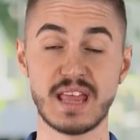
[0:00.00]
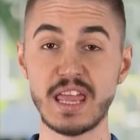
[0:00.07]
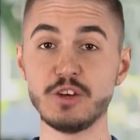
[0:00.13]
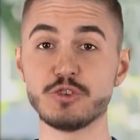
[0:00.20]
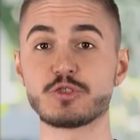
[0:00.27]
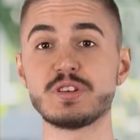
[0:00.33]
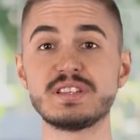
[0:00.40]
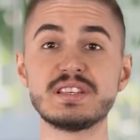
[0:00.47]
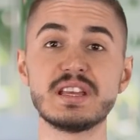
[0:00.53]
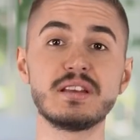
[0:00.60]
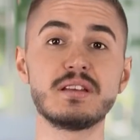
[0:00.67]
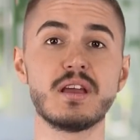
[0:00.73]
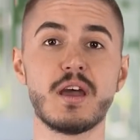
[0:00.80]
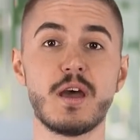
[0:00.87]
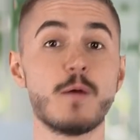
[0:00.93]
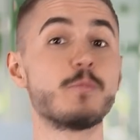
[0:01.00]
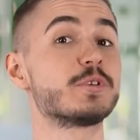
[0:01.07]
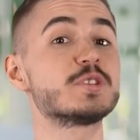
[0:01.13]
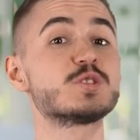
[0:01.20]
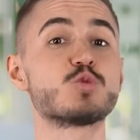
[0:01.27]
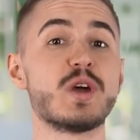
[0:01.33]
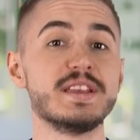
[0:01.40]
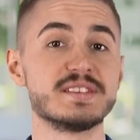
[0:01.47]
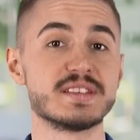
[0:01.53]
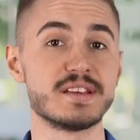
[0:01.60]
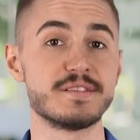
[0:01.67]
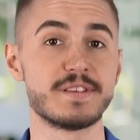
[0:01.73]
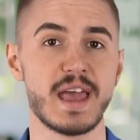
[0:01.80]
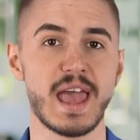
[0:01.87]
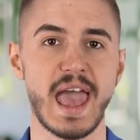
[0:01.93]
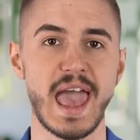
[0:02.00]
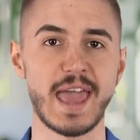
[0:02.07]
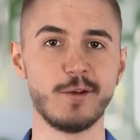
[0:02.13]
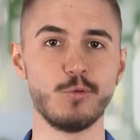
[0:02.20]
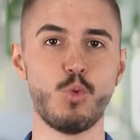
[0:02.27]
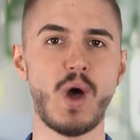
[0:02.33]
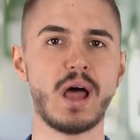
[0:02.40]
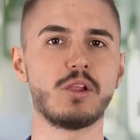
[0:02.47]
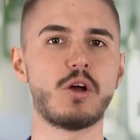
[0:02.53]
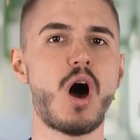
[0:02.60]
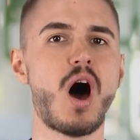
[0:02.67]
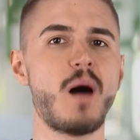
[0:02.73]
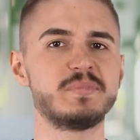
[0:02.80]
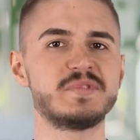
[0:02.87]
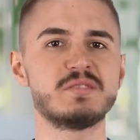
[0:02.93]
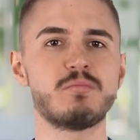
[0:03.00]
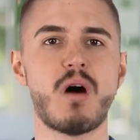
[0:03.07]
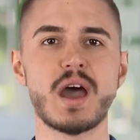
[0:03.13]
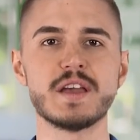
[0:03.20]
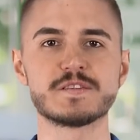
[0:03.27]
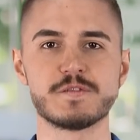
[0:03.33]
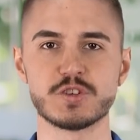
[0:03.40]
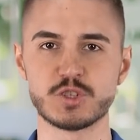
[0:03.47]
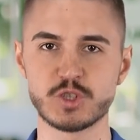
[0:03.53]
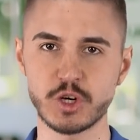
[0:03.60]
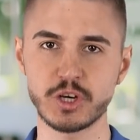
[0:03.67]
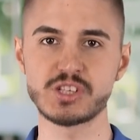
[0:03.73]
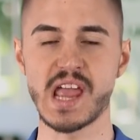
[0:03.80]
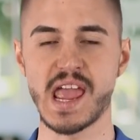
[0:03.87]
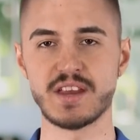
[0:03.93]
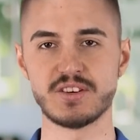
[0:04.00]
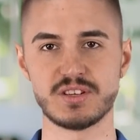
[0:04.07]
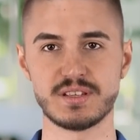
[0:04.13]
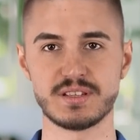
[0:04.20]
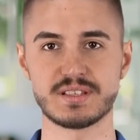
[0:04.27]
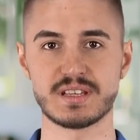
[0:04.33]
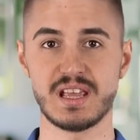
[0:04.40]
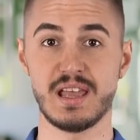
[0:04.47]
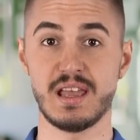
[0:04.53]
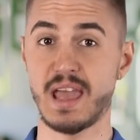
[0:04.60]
interesting, persuasive, and well optimized for search engines.